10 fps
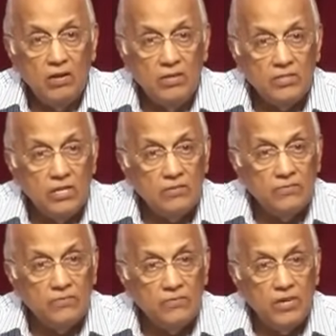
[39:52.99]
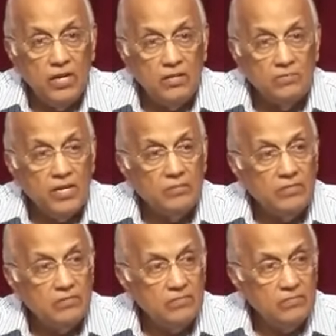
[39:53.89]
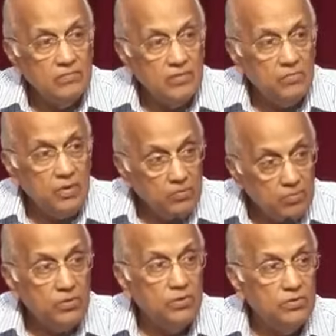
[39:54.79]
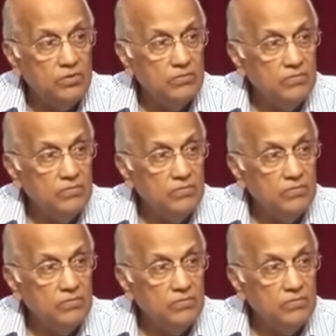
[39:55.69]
instead of reading the Bible and being bold.